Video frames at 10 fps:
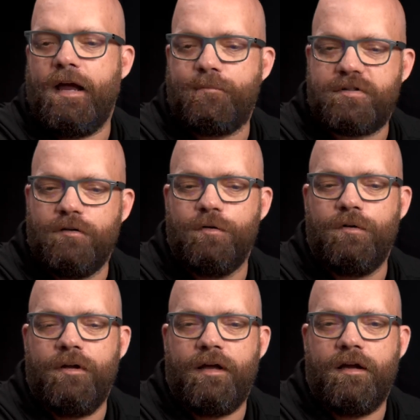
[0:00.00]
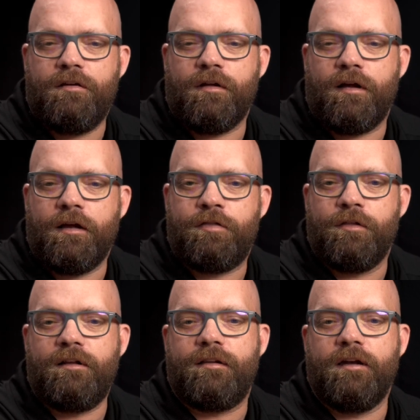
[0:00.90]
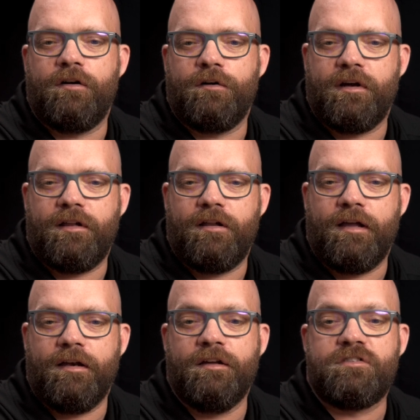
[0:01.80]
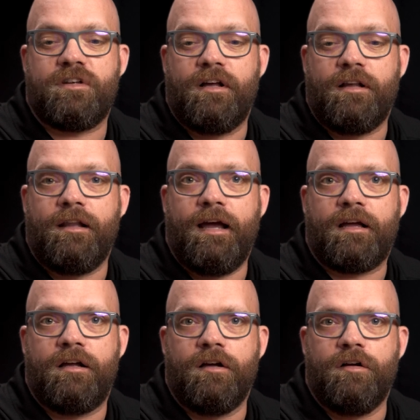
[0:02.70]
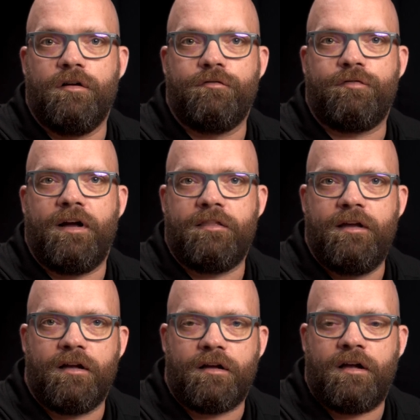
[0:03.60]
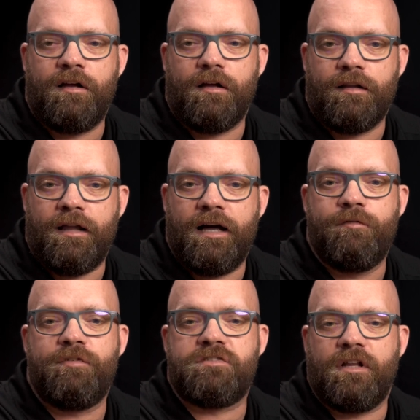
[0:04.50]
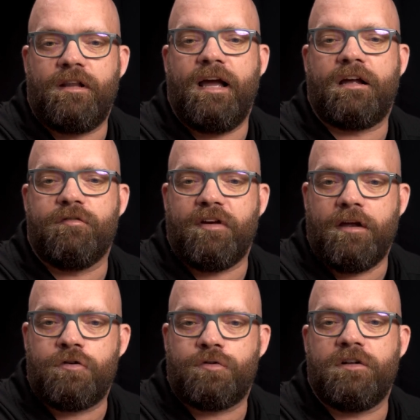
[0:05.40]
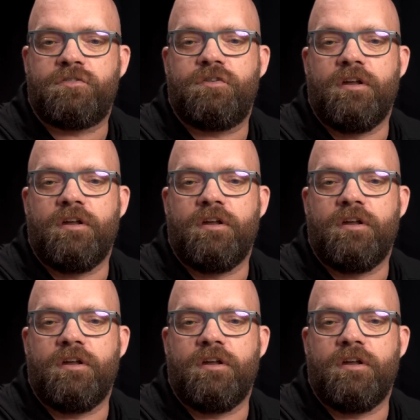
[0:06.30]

Absolutely. I think that it is a lack of, I think a lot of it's a lack of interest.